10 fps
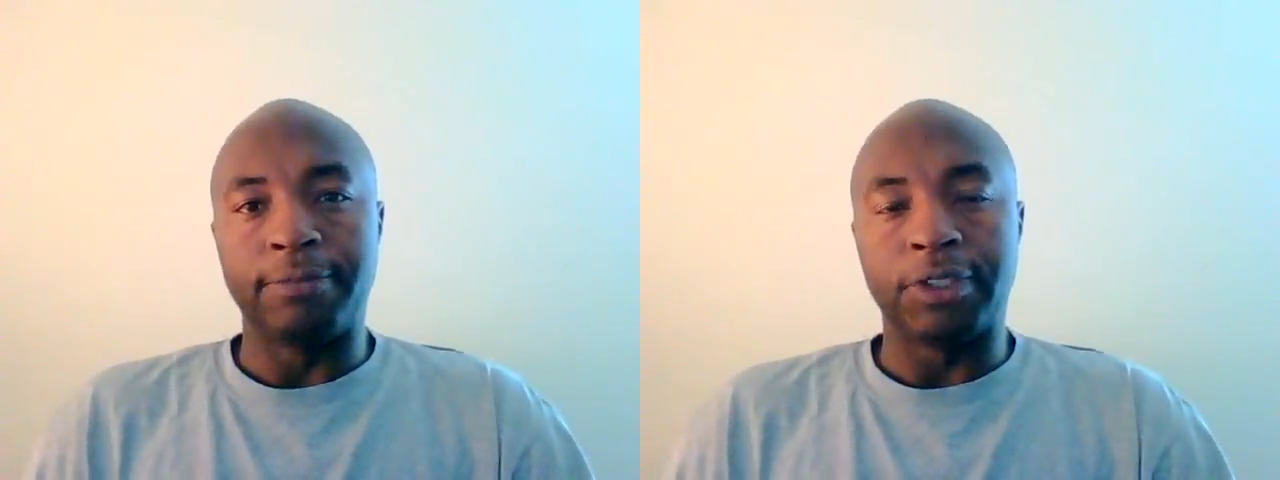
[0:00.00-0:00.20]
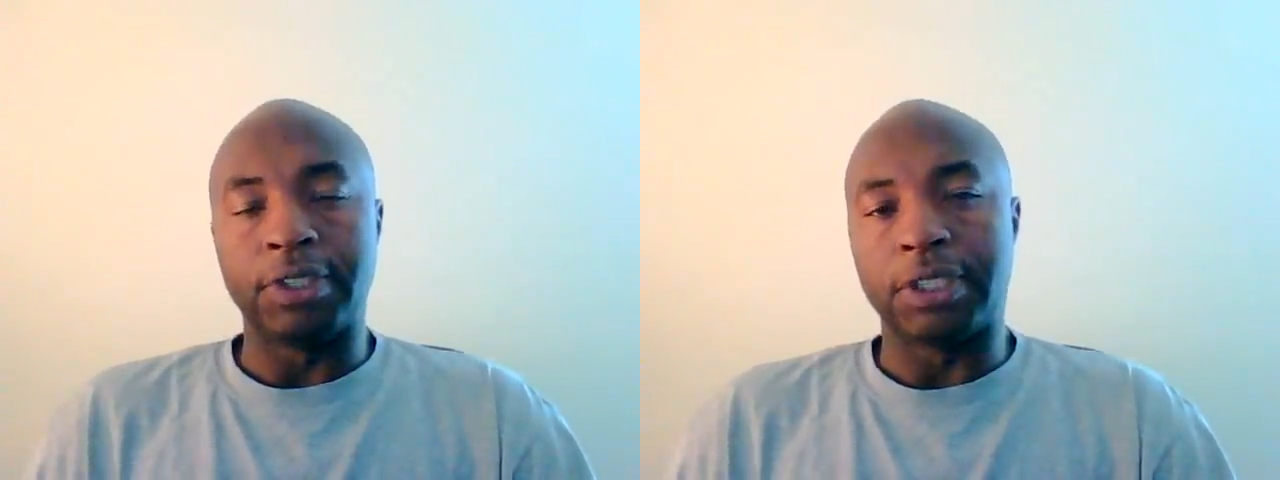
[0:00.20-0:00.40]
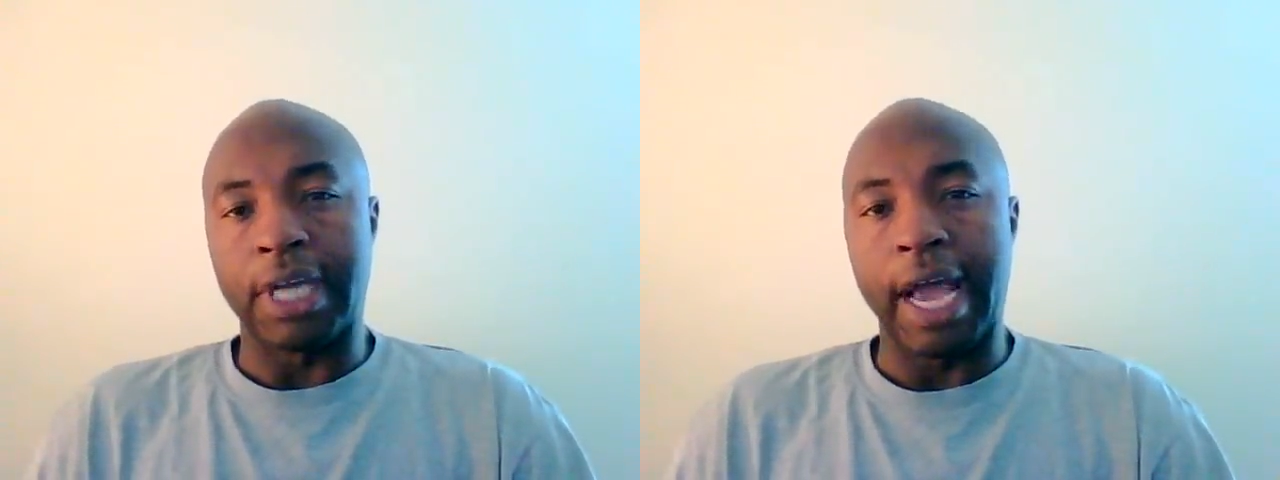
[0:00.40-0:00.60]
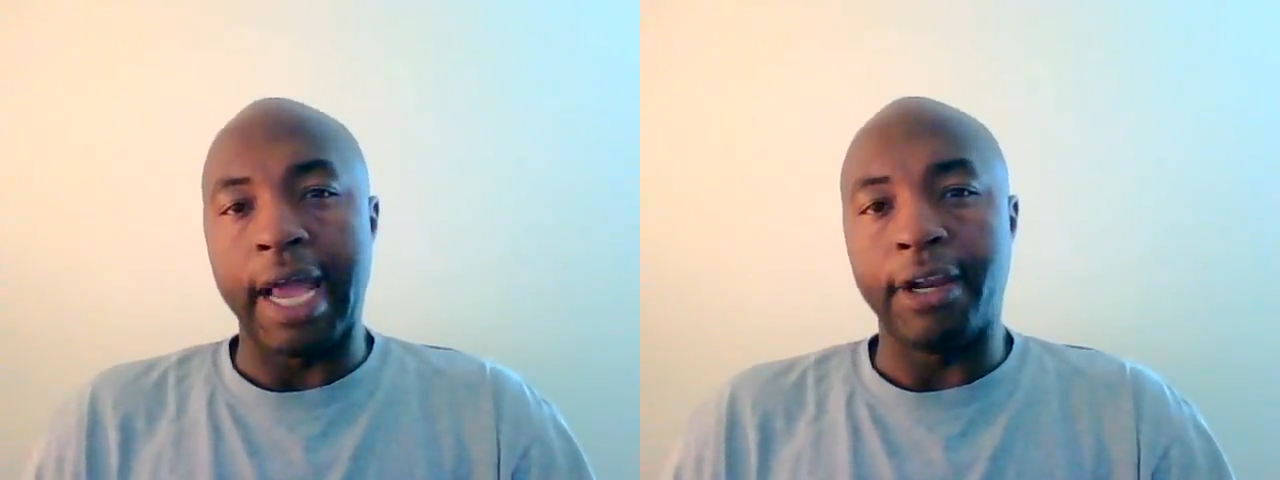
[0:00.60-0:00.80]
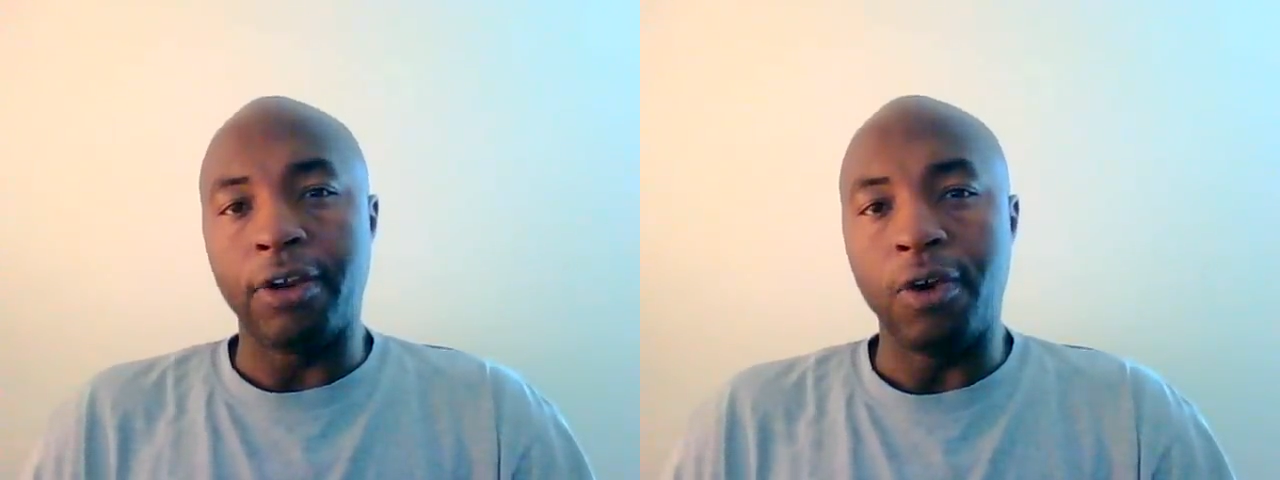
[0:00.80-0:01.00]
to
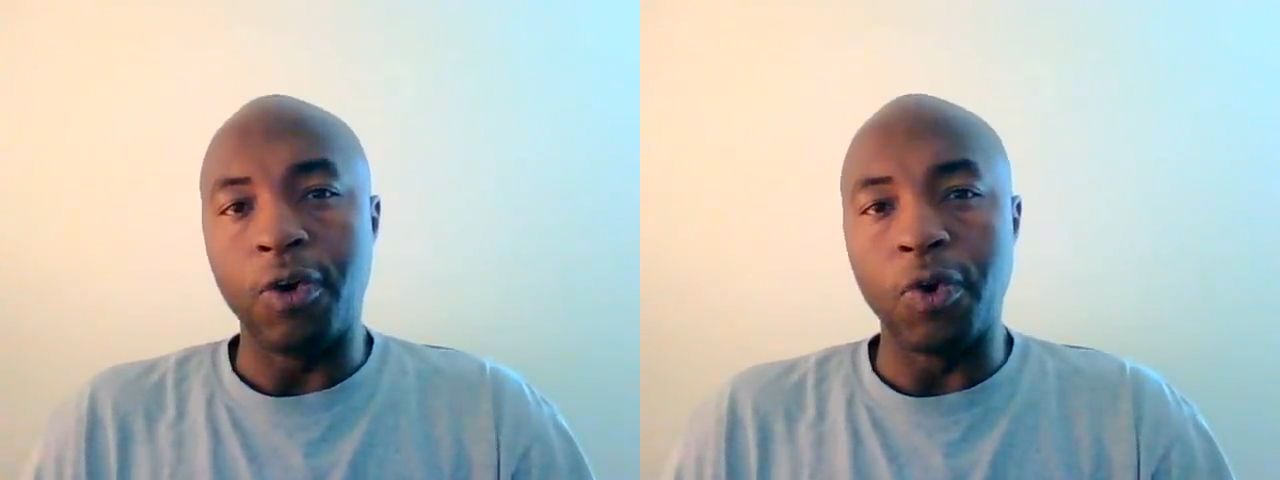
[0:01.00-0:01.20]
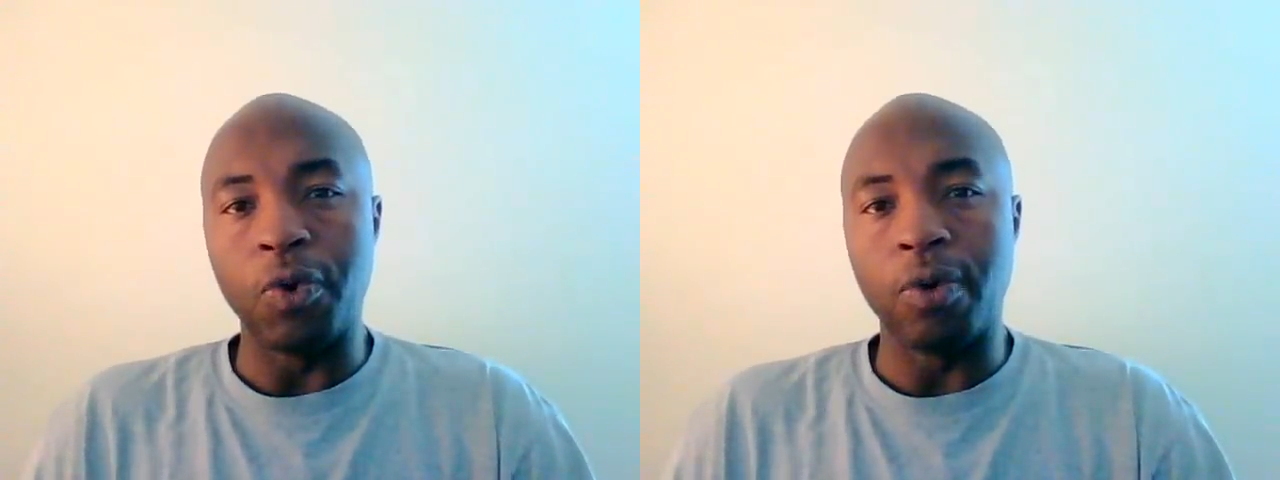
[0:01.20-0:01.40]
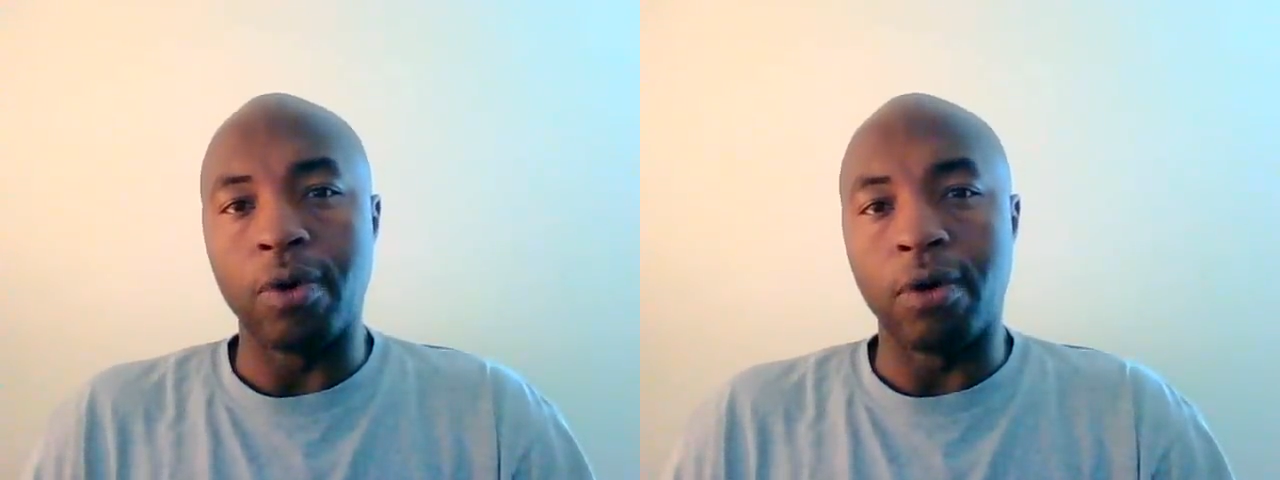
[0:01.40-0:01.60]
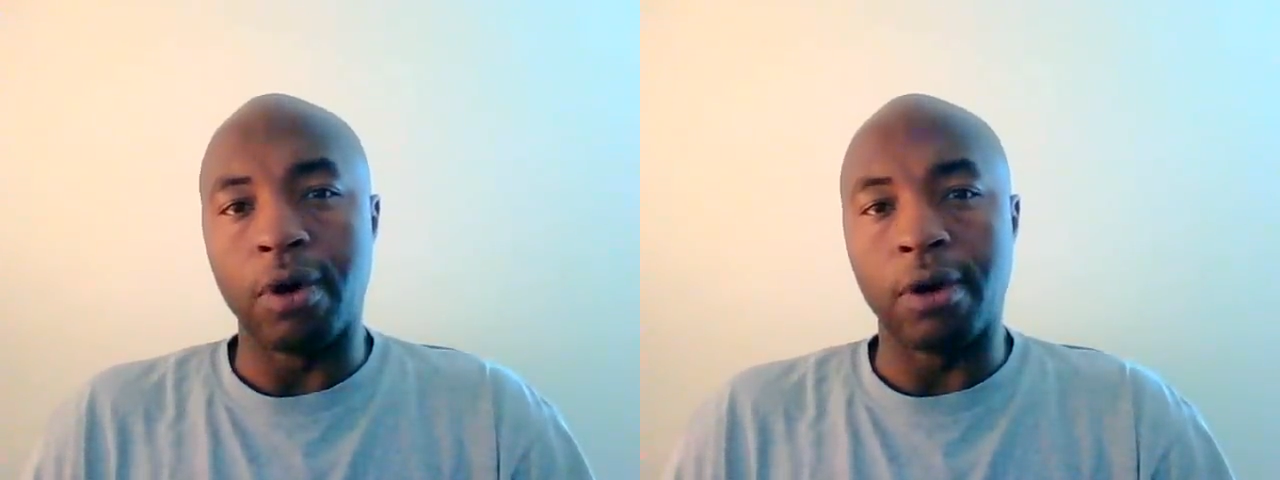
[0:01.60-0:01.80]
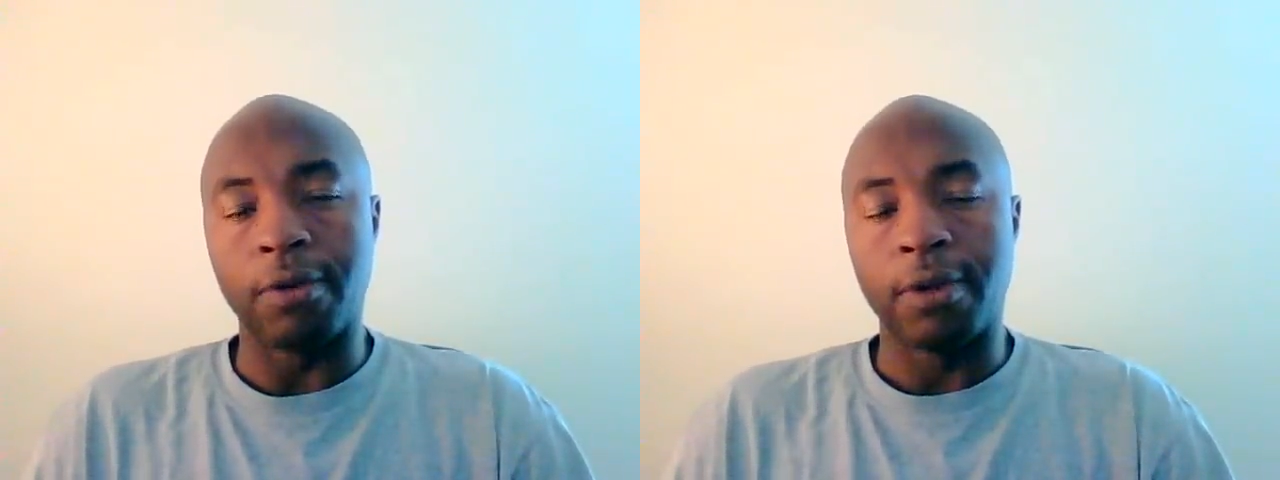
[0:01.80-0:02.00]
decide who
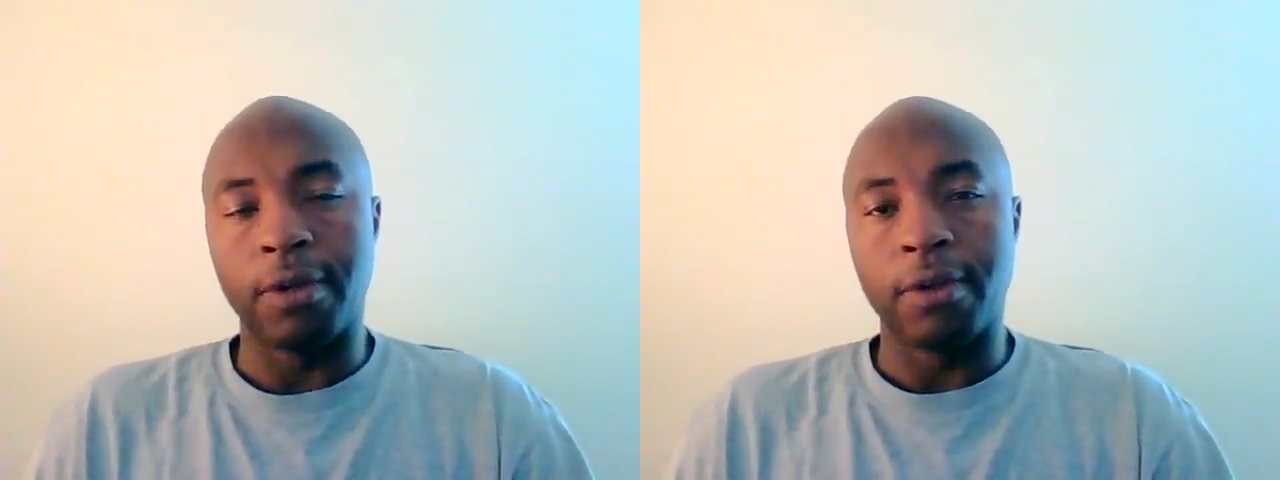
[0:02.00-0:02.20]
or